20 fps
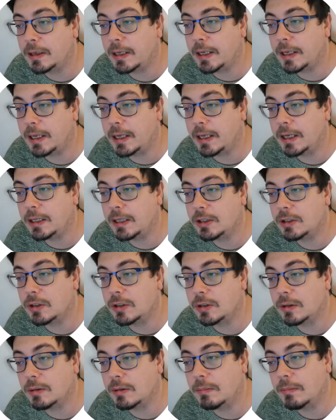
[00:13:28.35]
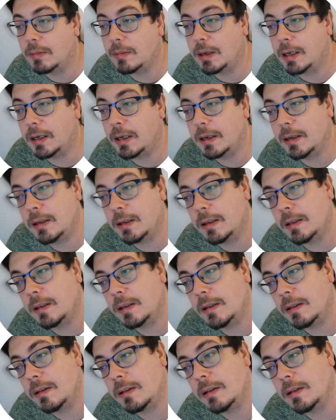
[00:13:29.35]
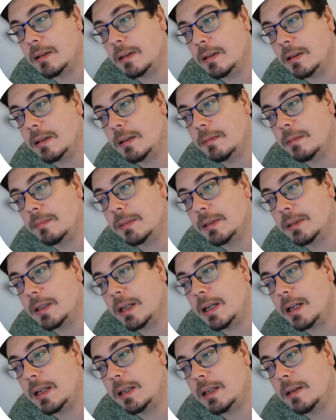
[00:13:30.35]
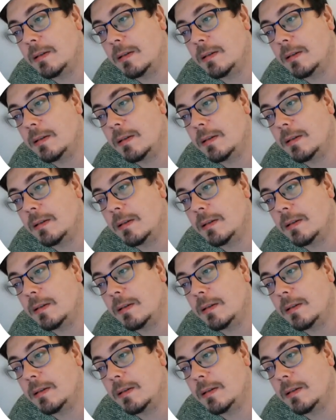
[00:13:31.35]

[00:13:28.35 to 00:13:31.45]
h bar psi